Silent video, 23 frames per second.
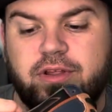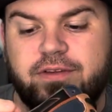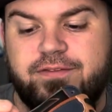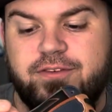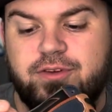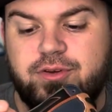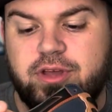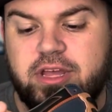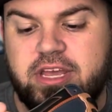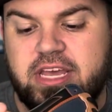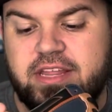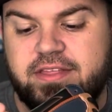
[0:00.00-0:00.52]
if
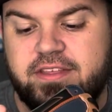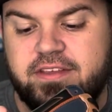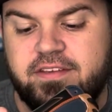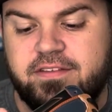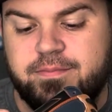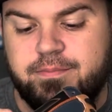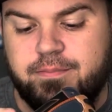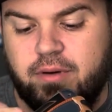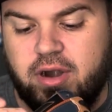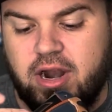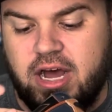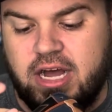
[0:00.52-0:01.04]
you could get this
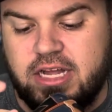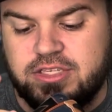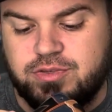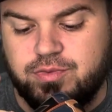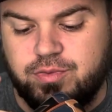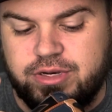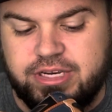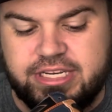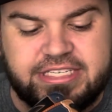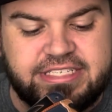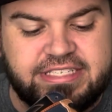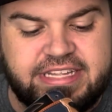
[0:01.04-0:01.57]
bronze
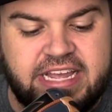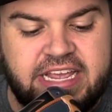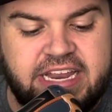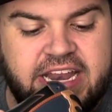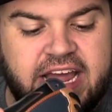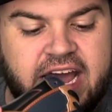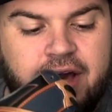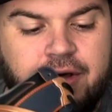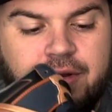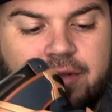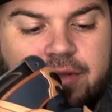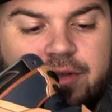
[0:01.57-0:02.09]
one to stay
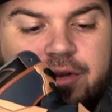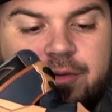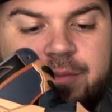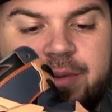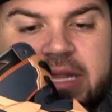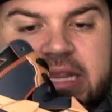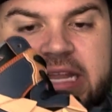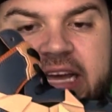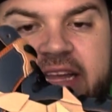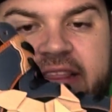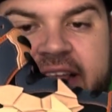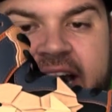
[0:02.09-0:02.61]
down a little
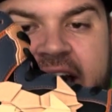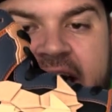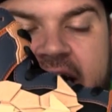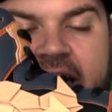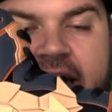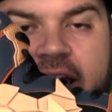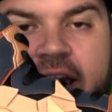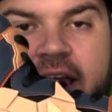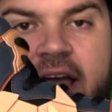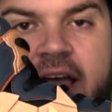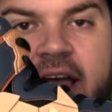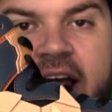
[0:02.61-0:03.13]
bit like
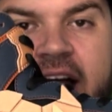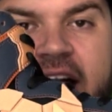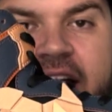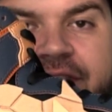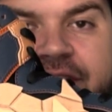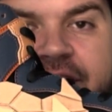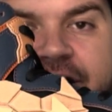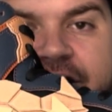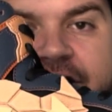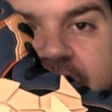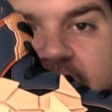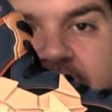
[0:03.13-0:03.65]
that. I
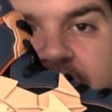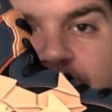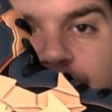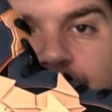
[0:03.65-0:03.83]
think that's a